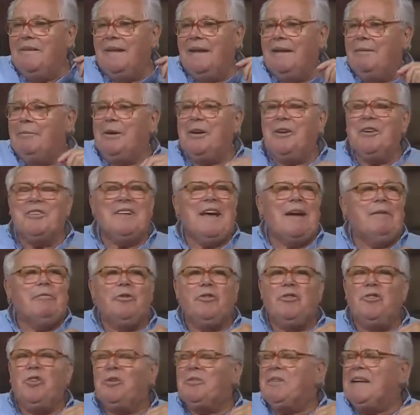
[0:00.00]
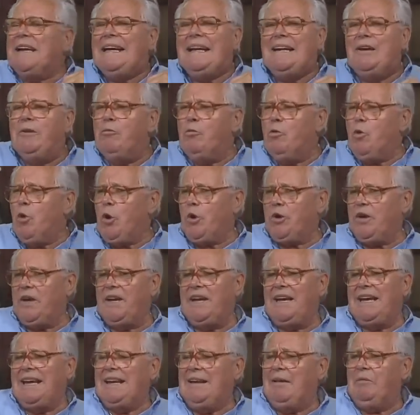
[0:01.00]
because I was not really
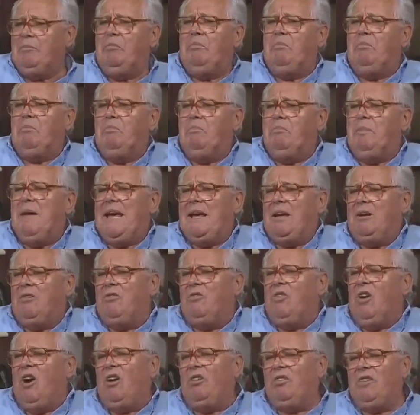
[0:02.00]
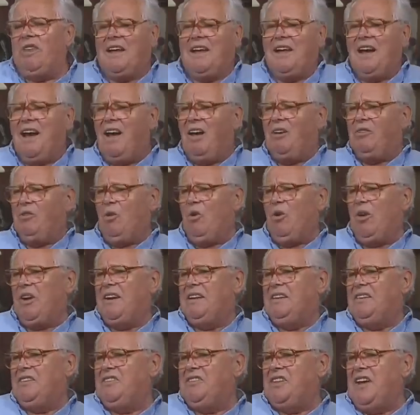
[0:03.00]
working in a big underground
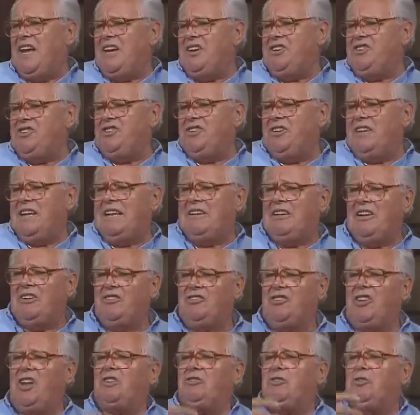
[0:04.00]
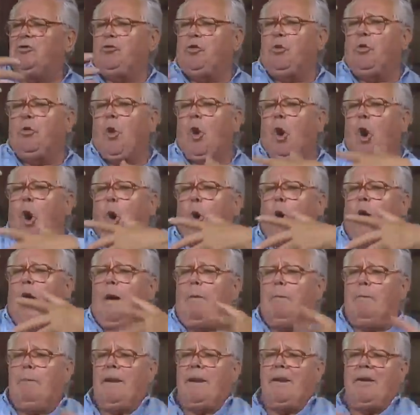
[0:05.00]
organization that they started to roll
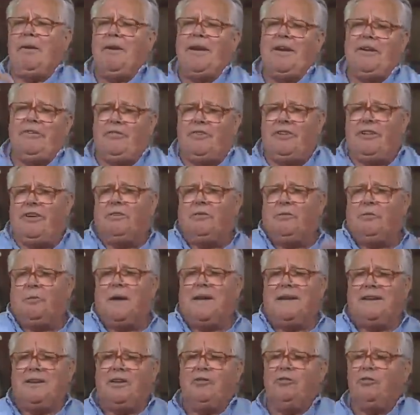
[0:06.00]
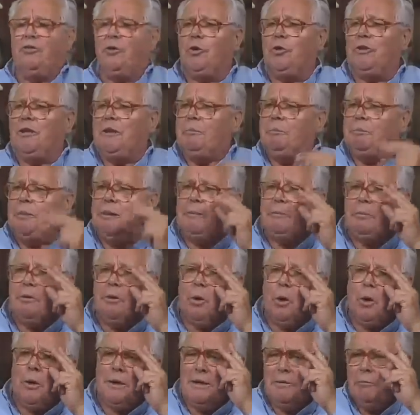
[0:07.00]
up and arrested 20, 30 people
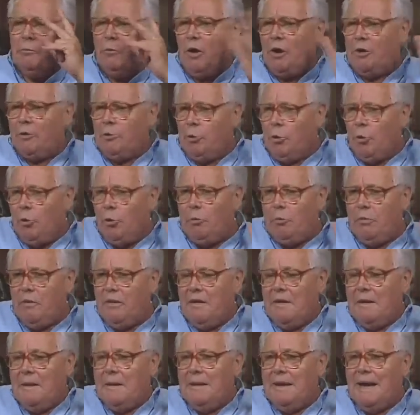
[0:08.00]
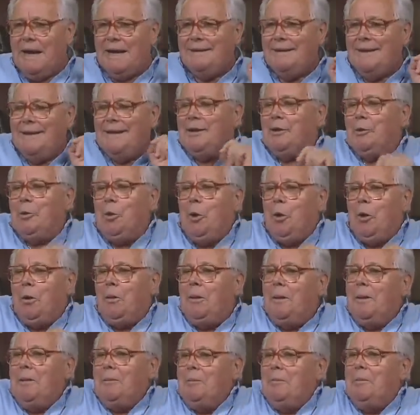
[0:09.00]
all in one group. I did it all
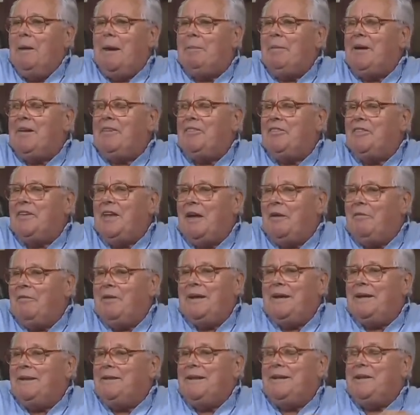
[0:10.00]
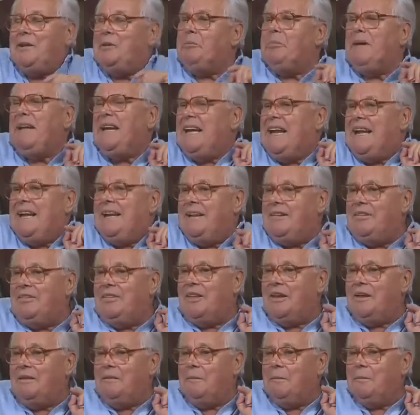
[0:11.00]
by myself, and it didn't mean anything.